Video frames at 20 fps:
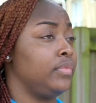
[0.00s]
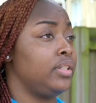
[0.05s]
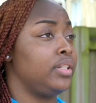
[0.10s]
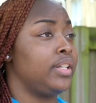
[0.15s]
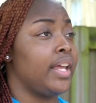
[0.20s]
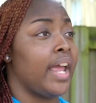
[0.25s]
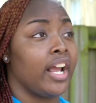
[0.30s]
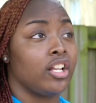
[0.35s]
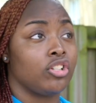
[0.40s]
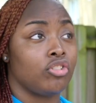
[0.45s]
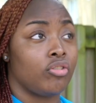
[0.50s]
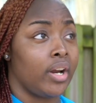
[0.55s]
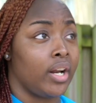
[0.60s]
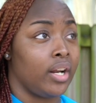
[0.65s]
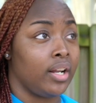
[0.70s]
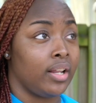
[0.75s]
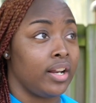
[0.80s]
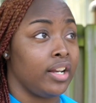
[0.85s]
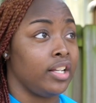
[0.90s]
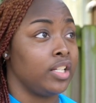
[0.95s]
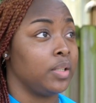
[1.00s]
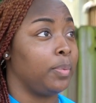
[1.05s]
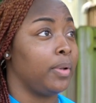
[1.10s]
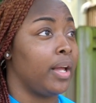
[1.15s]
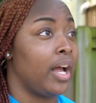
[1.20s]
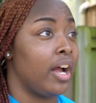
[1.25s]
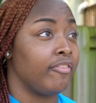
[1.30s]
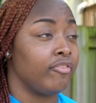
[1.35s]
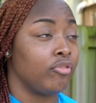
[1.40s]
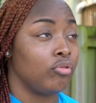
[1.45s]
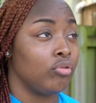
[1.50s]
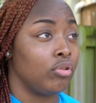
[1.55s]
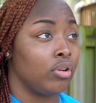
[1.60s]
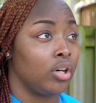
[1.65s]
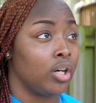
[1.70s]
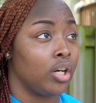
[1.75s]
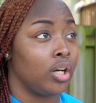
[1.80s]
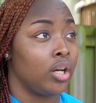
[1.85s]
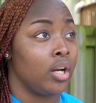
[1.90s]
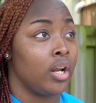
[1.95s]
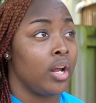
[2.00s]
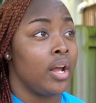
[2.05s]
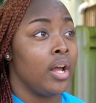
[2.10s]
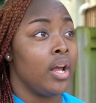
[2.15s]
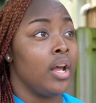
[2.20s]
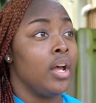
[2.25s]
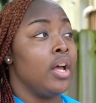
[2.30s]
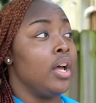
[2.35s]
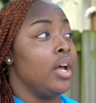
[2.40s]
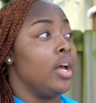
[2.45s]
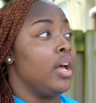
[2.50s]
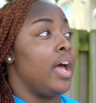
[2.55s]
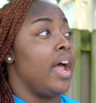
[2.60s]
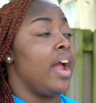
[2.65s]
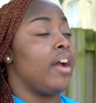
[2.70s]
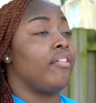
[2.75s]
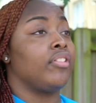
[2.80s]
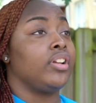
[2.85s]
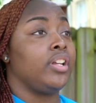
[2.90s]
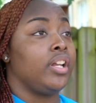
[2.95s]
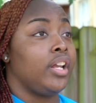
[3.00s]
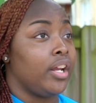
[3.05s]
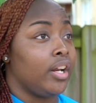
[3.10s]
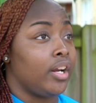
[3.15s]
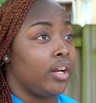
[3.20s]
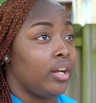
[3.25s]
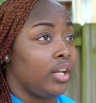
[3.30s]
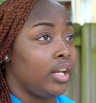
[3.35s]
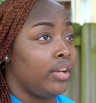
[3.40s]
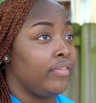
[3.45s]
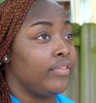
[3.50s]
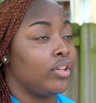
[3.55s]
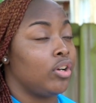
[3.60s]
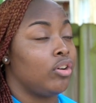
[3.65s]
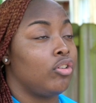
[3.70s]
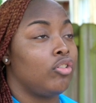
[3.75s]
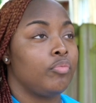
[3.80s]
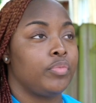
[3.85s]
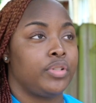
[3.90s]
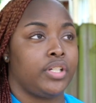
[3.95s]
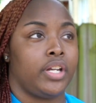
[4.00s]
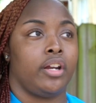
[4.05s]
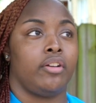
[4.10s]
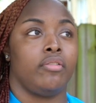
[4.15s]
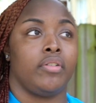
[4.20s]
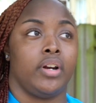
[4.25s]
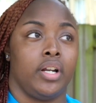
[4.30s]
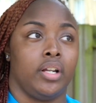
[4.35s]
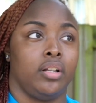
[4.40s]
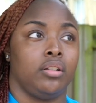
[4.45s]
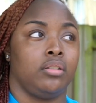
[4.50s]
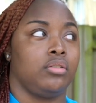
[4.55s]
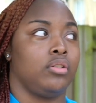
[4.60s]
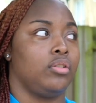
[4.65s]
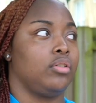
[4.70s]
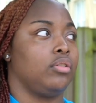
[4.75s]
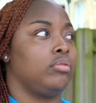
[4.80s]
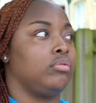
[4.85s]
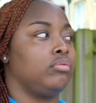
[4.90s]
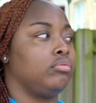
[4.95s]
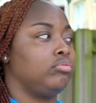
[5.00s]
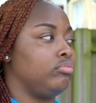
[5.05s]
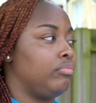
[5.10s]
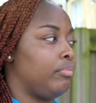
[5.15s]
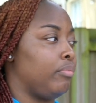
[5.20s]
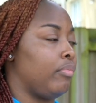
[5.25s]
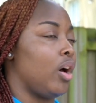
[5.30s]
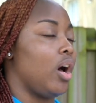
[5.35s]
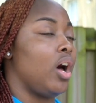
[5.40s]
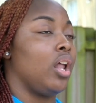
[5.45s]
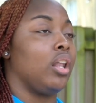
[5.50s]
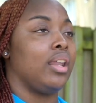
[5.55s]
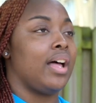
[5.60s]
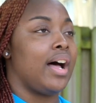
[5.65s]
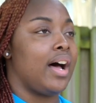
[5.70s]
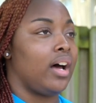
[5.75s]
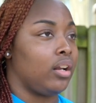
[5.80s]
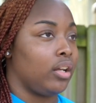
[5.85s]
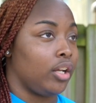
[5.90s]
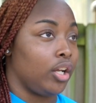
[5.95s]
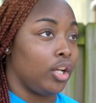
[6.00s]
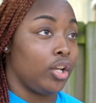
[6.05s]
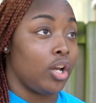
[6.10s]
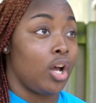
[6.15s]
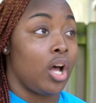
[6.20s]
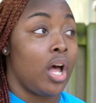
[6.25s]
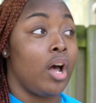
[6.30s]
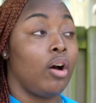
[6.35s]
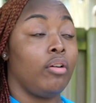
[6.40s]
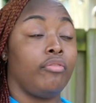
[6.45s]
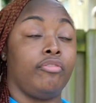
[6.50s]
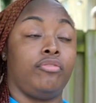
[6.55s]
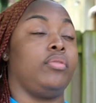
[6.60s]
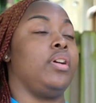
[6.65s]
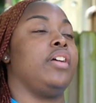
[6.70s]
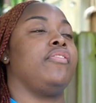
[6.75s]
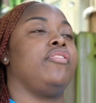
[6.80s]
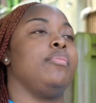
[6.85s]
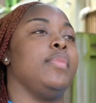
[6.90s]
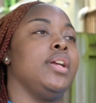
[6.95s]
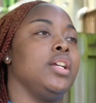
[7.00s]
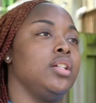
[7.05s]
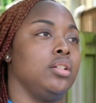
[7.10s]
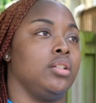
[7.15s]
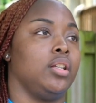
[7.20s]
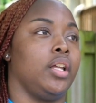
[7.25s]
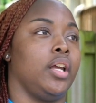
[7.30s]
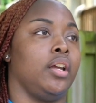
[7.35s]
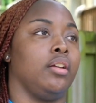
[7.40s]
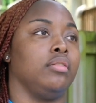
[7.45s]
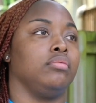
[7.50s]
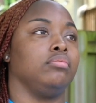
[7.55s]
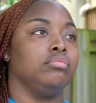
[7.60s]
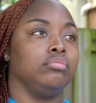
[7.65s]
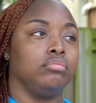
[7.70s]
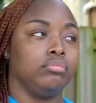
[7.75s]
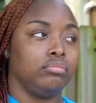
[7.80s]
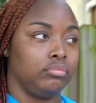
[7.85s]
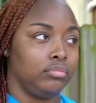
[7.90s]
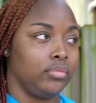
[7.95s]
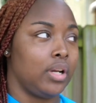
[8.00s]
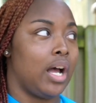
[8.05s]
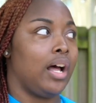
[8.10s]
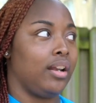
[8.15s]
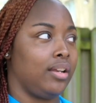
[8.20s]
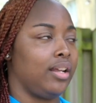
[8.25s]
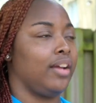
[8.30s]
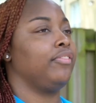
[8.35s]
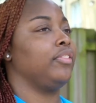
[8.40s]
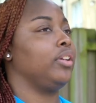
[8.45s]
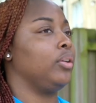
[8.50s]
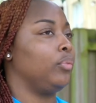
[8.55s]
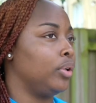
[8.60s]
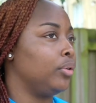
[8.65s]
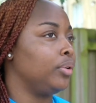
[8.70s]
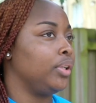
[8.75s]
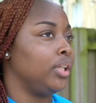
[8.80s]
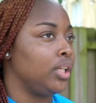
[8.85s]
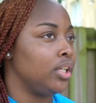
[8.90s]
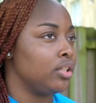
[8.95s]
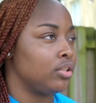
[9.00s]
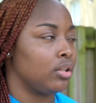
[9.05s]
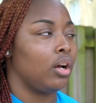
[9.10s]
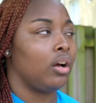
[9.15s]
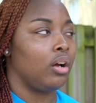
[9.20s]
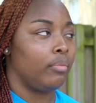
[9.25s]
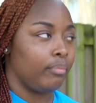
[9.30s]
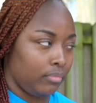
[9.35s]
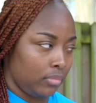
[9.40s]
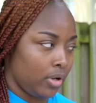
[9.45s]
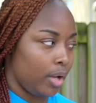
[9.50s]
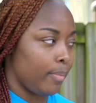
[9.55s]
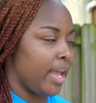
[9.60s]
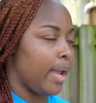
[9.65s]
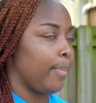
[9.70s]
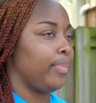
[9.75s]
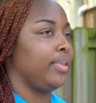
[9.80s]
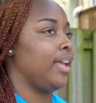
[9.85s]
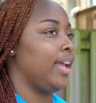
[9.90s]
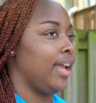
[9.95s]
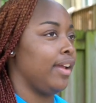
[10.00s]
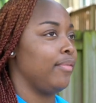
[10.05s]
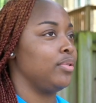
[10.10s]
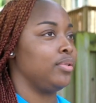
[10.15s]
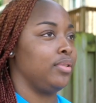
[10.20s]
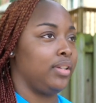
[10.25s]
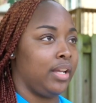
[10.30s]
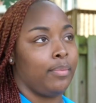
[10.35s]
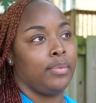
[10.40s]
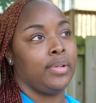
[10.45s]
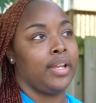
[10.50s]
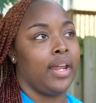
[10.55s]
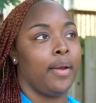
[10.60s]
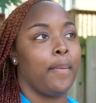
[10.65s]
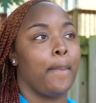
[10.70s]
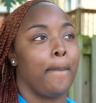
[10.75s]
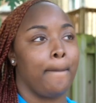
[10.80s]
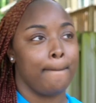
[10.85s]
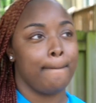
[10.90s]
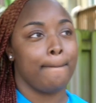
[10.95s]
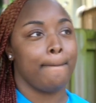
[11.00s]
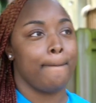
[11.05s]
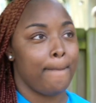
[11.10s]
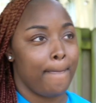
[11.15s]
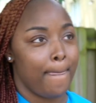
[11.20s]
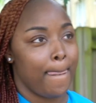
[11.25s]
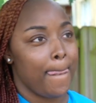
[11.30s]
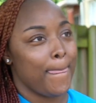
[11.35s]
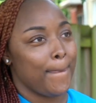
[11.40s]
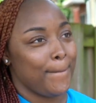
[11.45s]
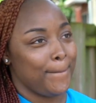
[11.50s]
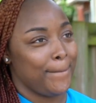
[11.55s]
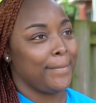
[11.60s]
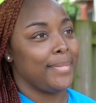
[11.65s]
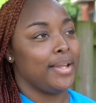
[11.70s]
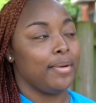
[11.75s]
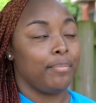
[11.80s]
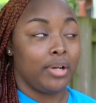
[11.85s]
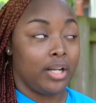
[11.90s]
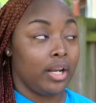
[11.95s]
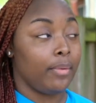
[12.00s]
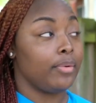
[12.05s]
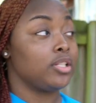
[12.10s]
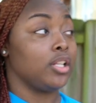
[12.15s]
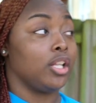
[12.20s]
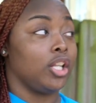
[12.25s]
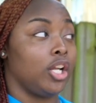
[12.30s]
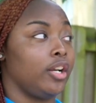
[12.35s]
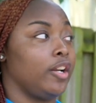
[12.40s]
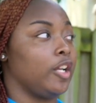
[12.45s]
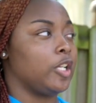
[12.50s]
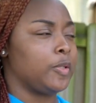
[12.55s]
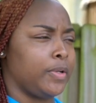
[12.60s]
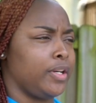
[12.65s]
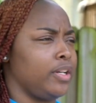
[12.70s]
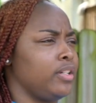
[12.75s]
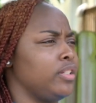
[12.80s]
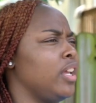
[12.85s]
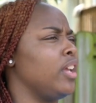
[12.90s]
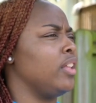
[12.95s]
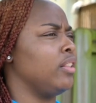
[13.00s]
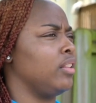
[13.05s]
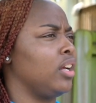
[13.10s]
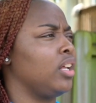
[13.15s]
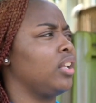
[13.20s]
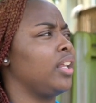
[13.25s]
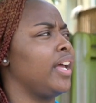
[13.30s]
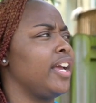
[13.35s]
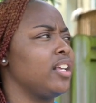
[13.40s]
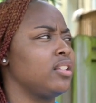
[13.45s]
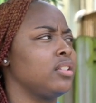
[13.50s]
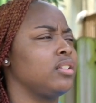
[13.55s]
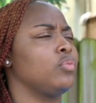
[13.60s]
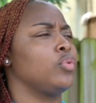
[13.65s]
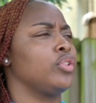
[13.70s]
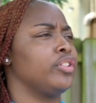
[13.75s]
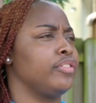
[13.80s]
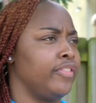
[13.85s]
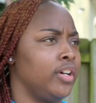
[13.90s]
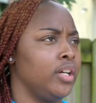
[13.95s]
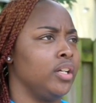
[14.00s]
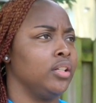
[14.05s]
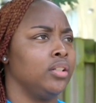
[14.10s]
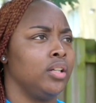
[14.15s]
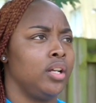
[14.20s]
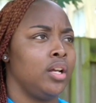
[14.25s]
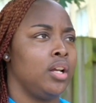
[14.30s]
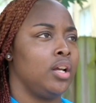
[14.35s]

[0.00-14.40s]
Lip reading: tax credit I need to apply for, every year, even the homestead credit. So a lot of helpful information that I definitely will need. So I'm happy they're able to give me that. But it was a learning experience and the class was fun.